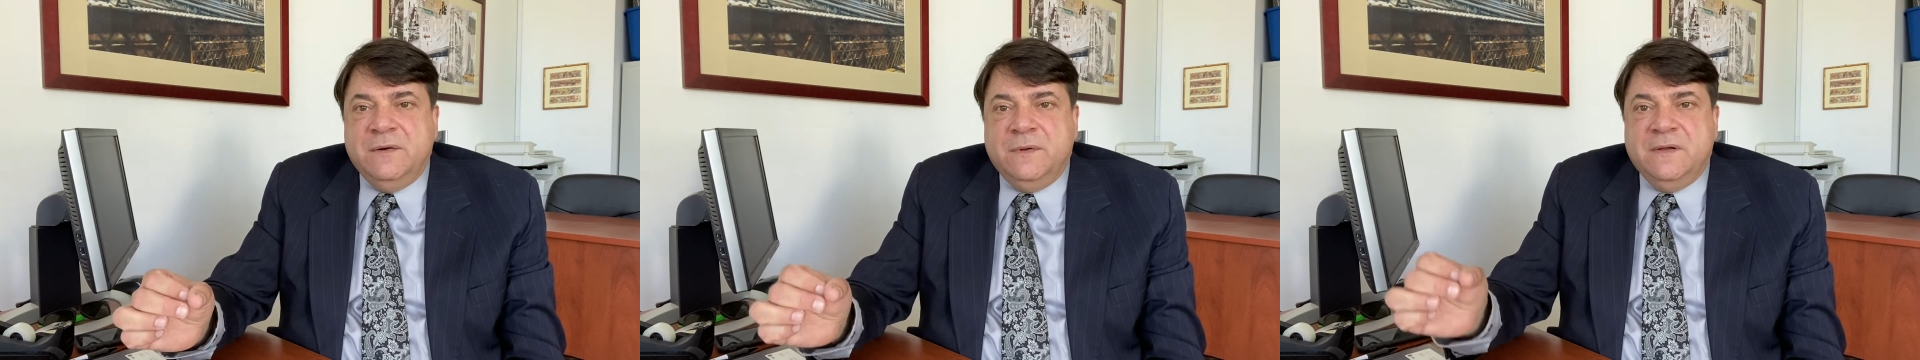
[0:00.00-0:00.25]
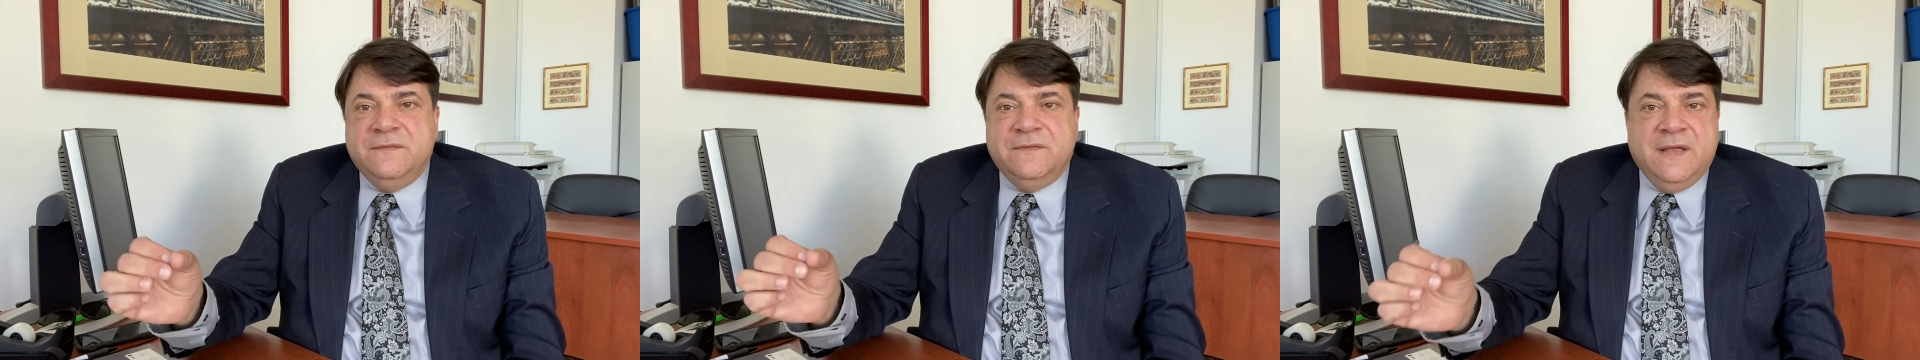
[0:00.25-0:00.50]

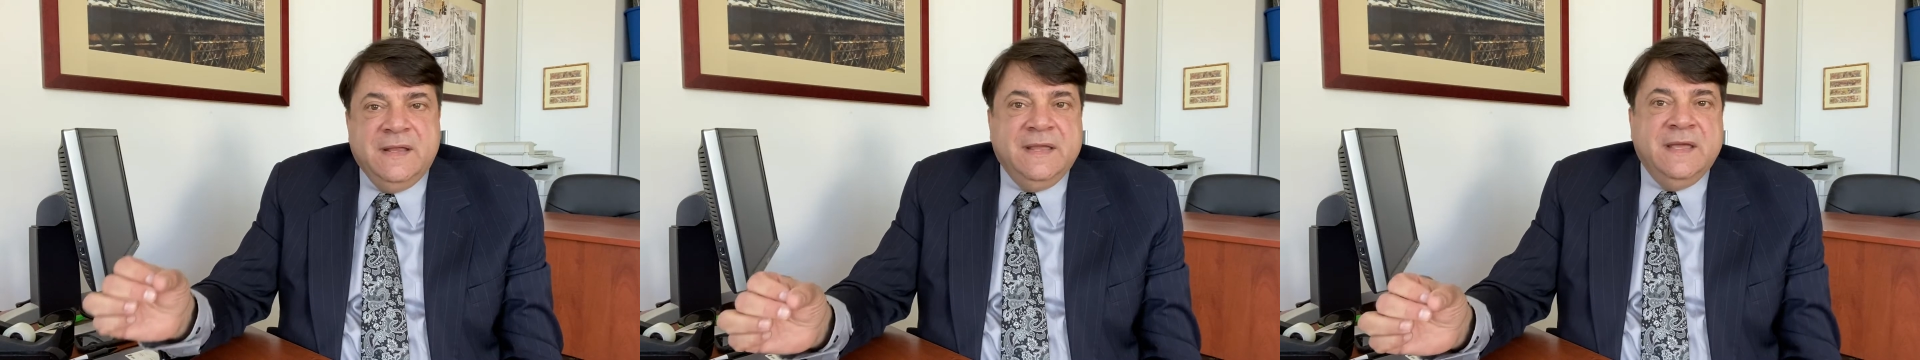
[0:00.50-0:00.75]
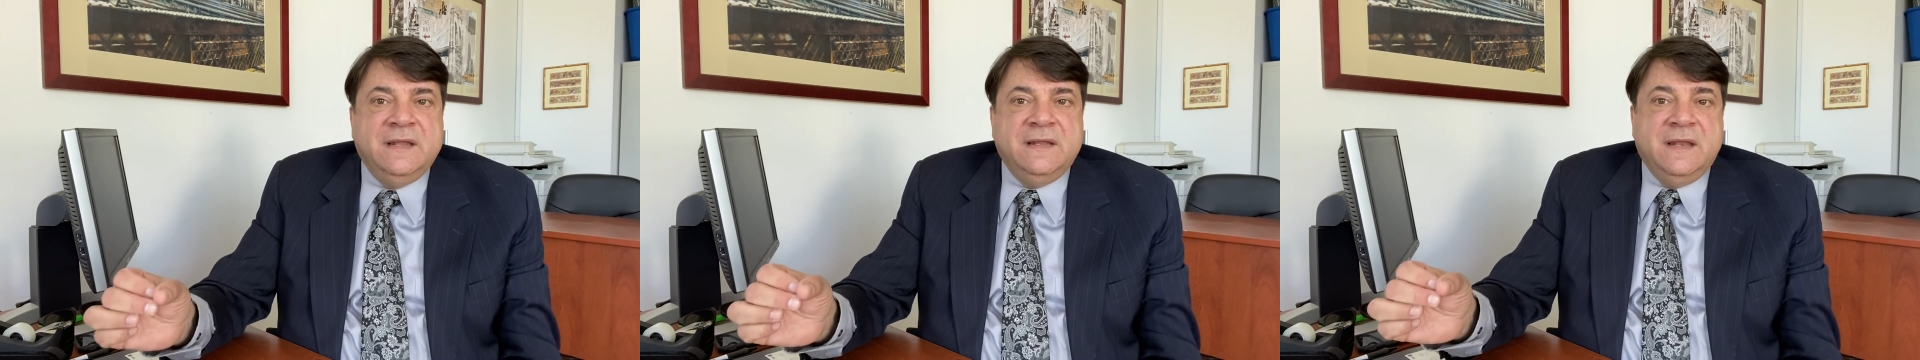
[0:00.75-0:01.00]
off and
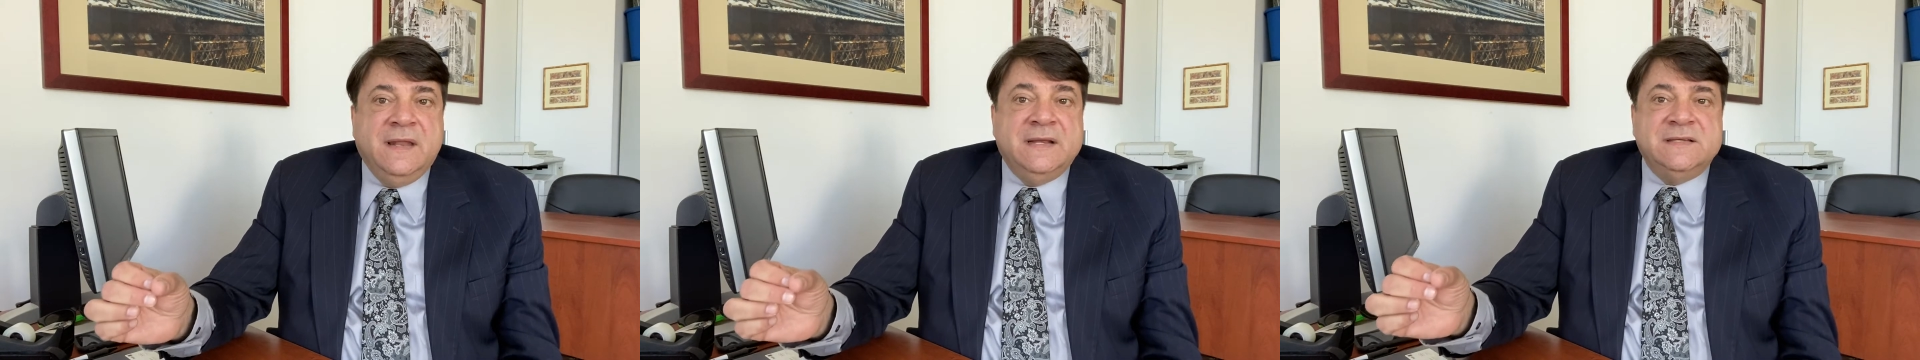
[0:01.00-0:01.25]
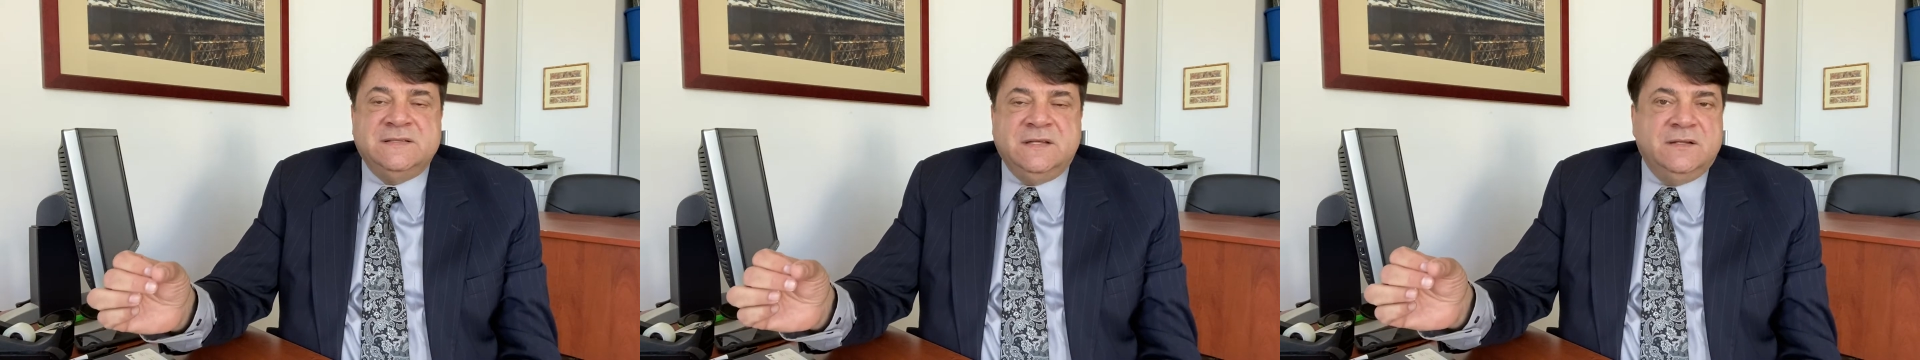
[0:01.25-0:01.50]
get a
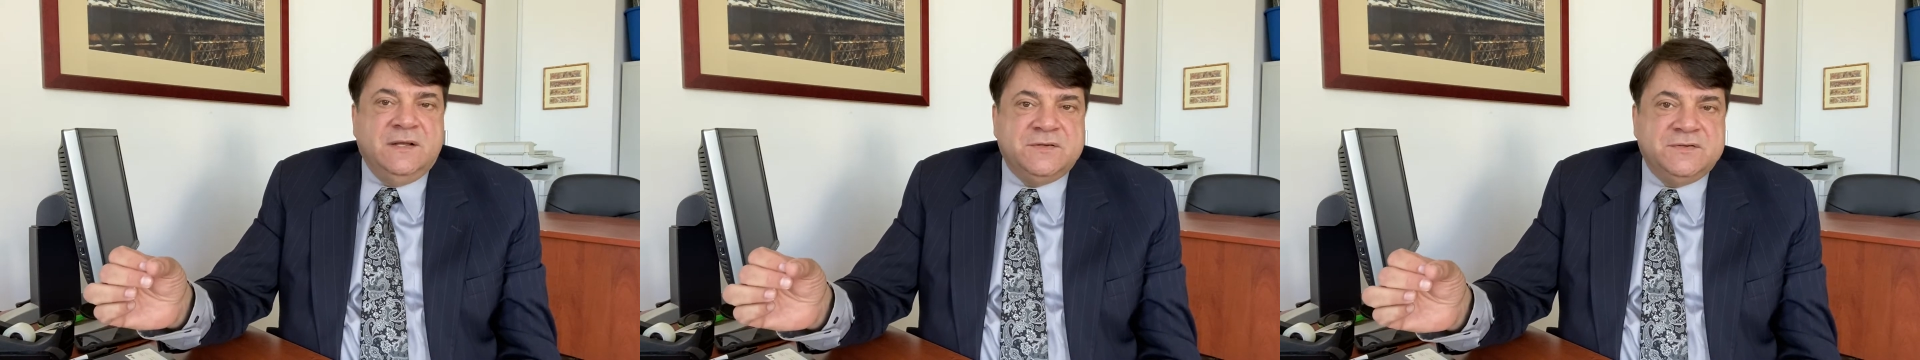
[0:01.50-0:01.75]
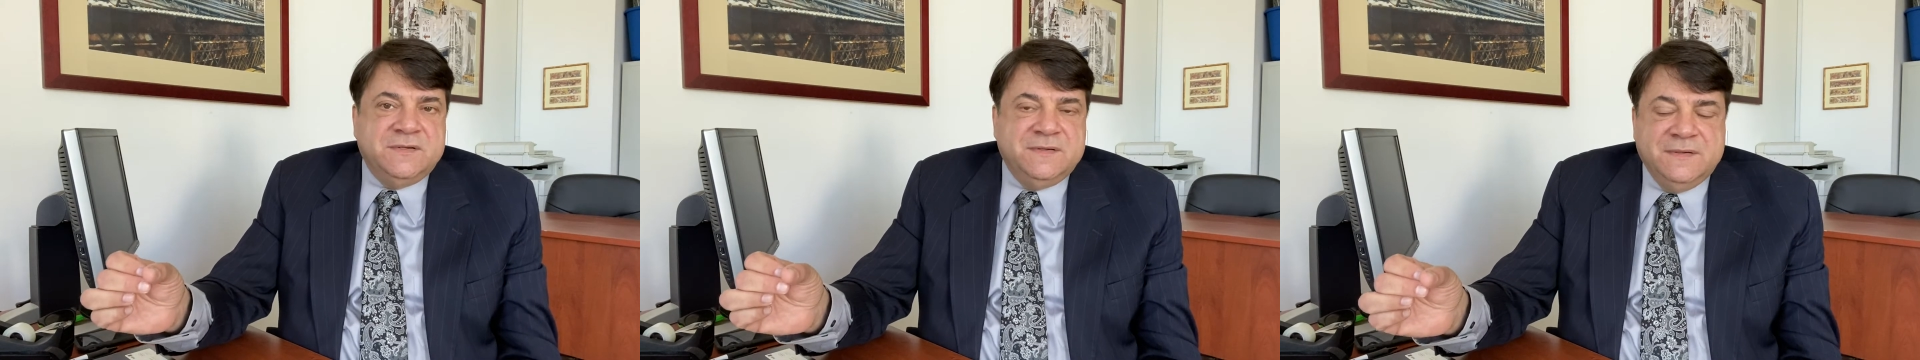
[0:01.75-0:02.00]
nice
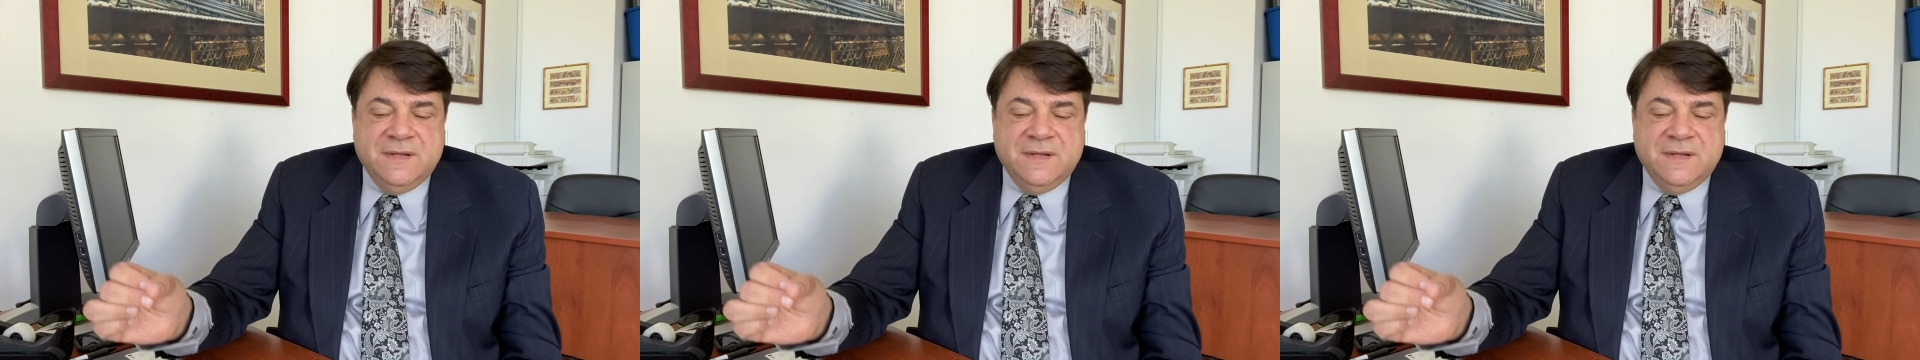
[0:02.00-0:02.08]
deduction.